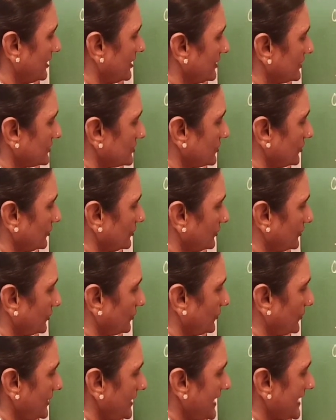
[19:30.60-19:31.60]
So,
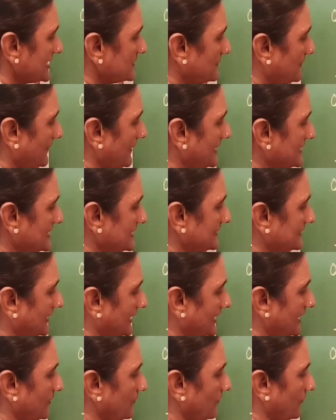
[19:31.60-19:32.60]
2x plus
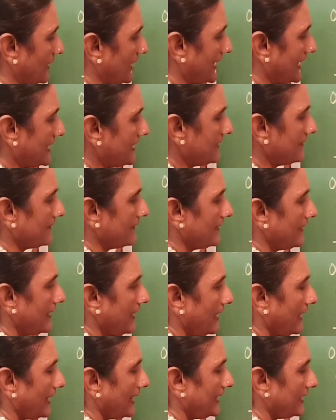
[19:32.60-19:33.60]
3y,
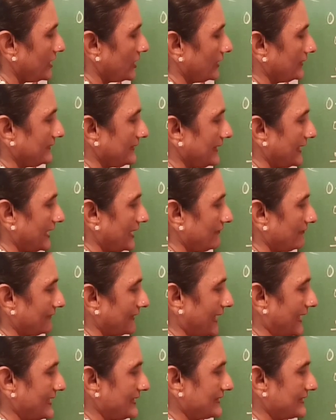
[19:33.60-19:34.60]
and on the
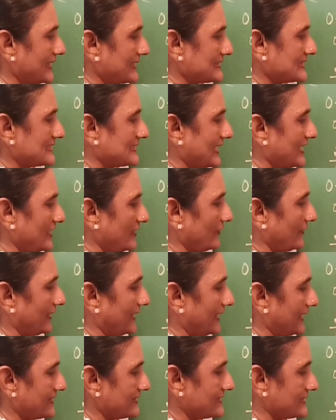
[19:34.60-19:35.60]
right hand side you
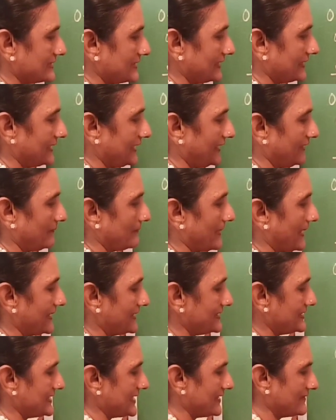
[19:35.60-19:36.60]
get 13
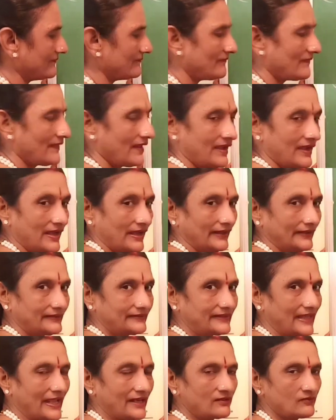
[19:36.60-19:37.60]
by 10.
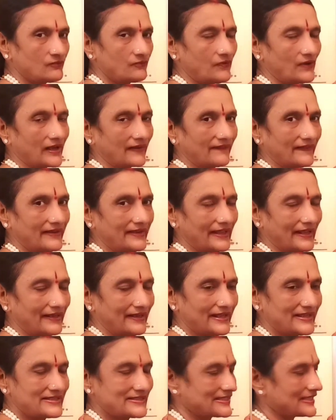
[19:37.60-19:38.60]
10 for the
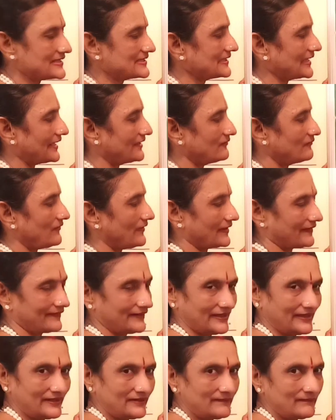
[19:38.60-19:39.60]
LHS and for
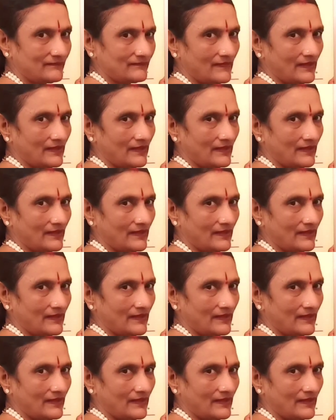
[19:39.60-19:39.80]
the